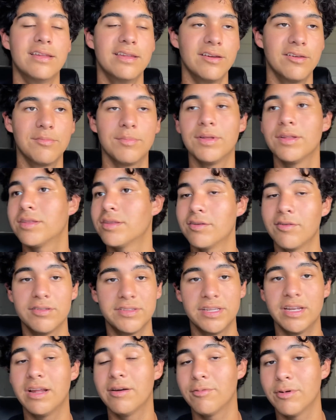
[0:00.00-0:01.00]
during month 2 I
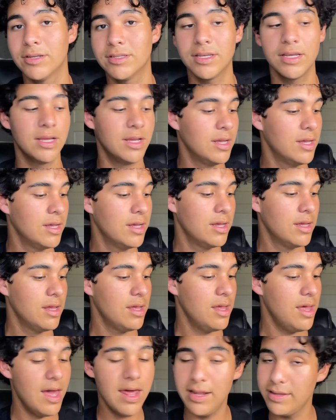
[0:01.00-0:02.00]
said I was,
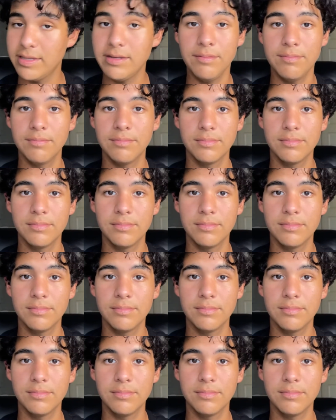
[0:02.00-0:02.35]
and I did.